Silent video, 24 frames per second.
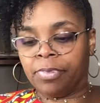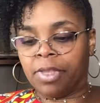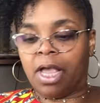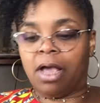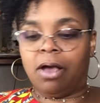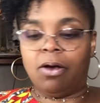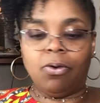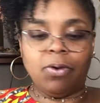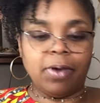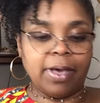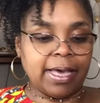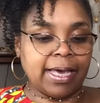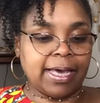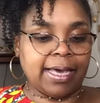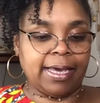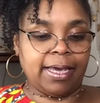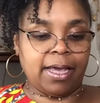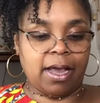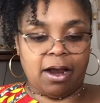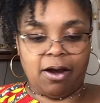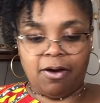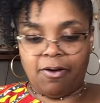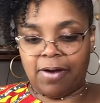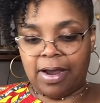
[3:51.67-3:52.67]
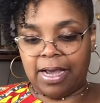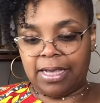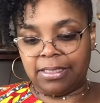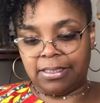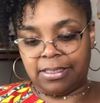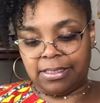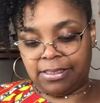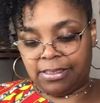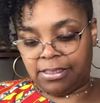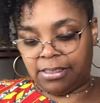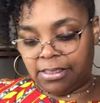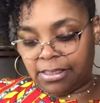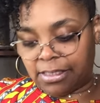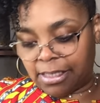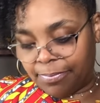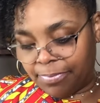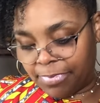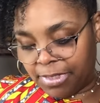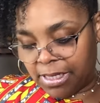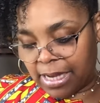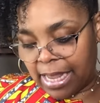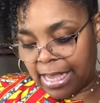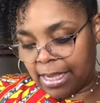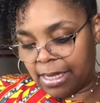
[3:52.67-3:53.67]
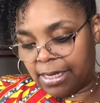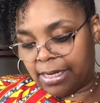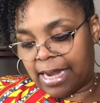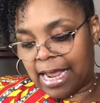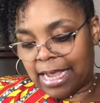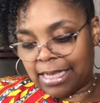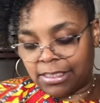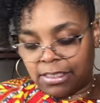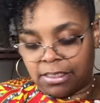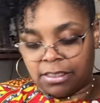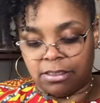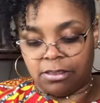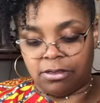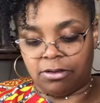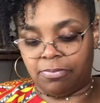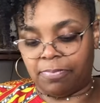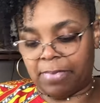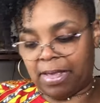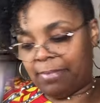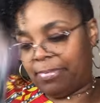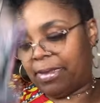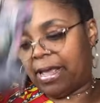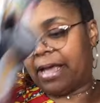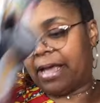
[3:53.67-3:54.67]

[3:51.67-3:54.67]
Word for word: Okay, all right. This is something like a nice little, maybe